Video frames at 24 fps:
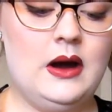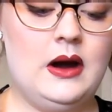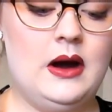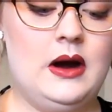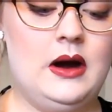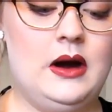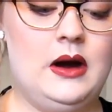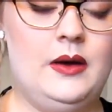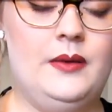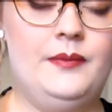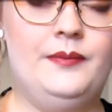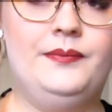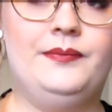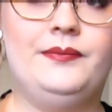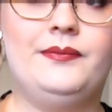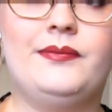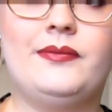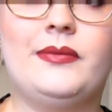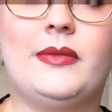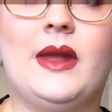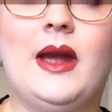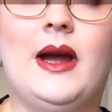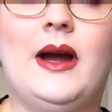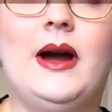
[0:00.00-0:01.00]

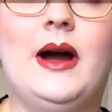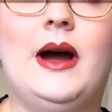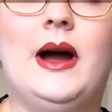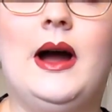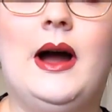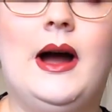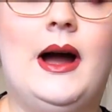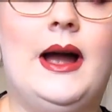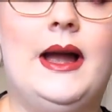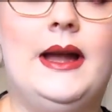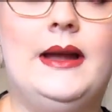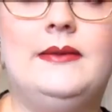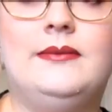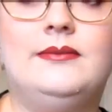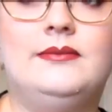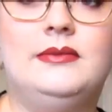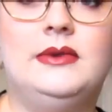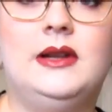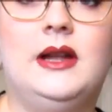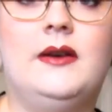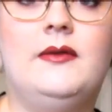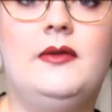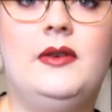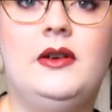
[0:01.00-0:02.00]
I
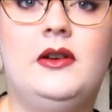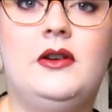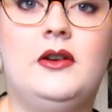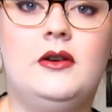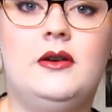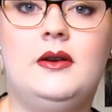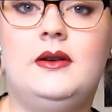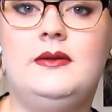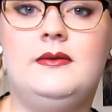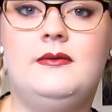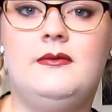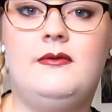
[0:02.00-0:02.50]
love a good